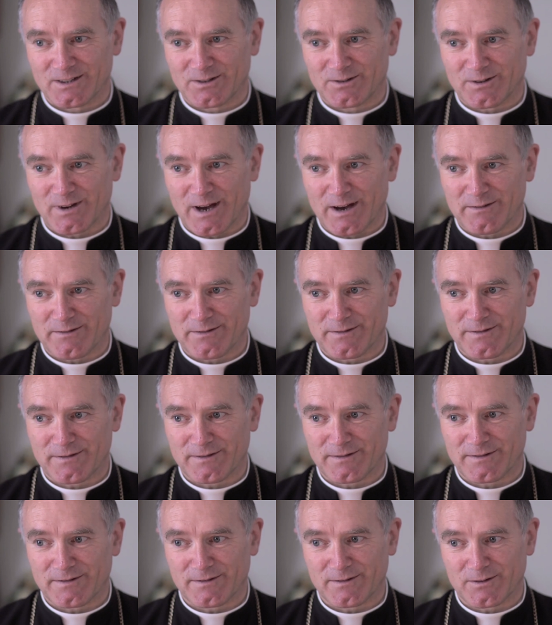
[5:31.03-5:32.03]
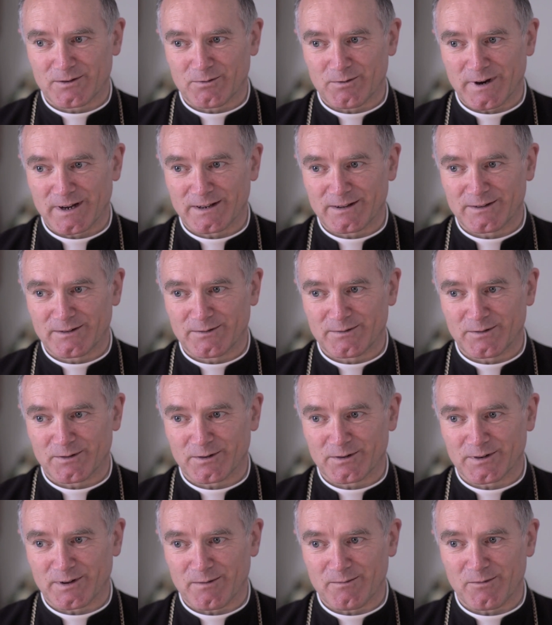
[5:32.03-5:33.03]
to have to wait
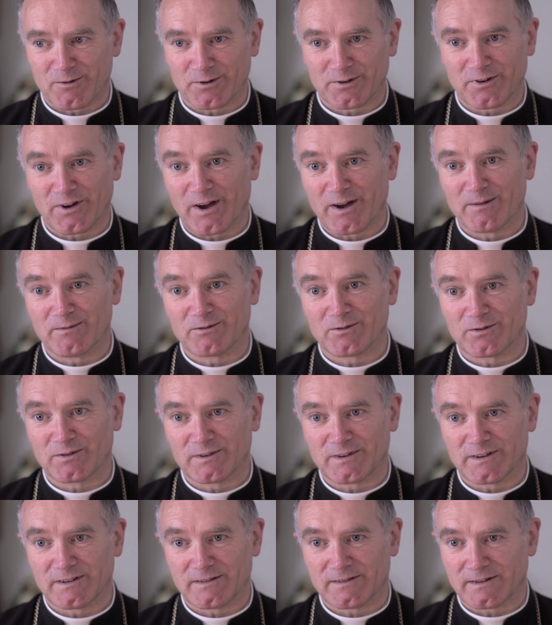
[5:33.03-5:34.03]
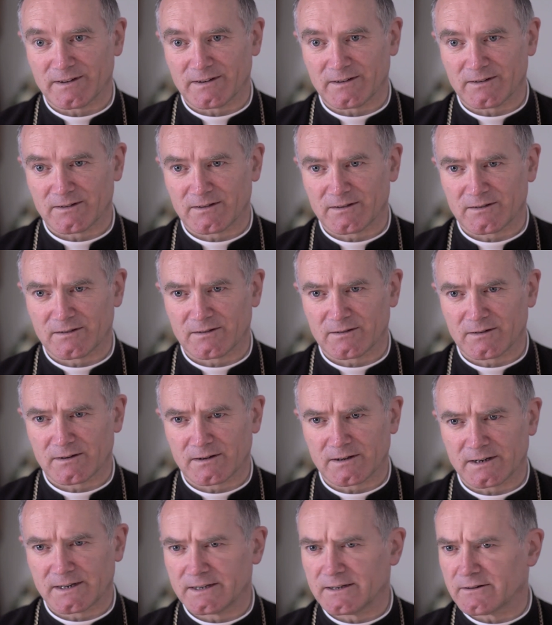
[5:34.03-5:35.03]
for some more time to see things
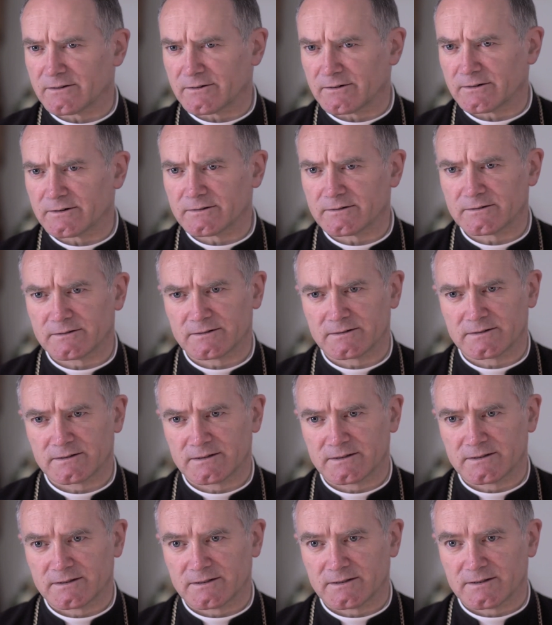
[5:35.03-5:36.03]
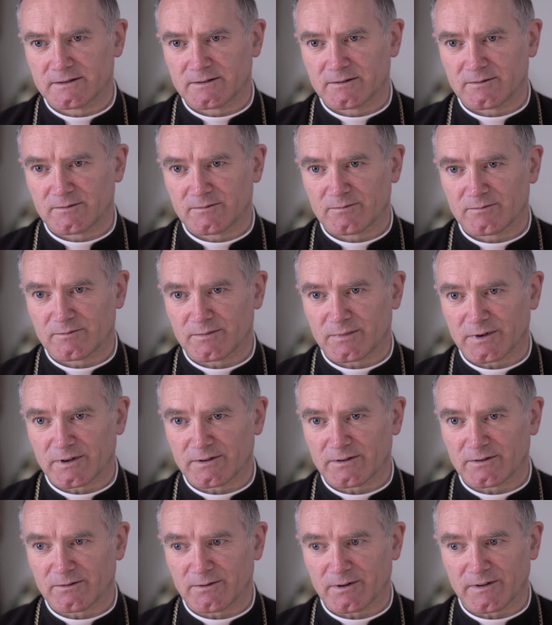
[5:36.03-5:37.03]
clearer but
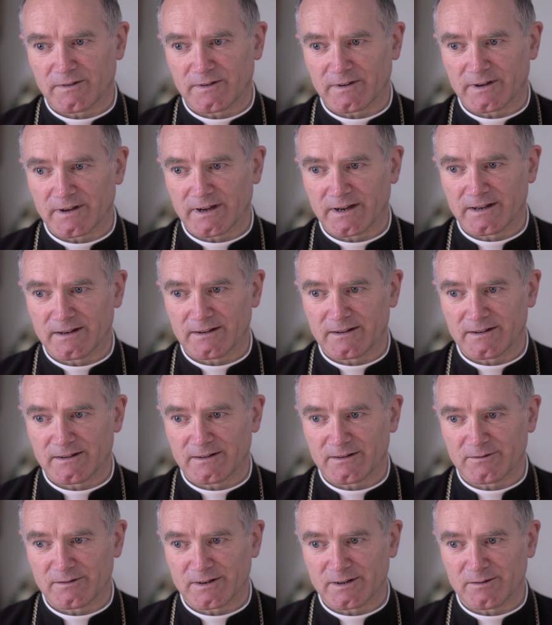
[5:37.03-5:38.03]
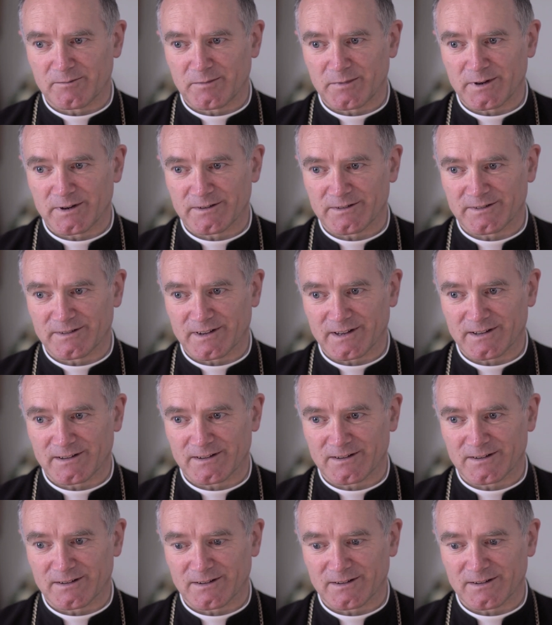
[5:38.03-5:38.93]
once again, it reappears that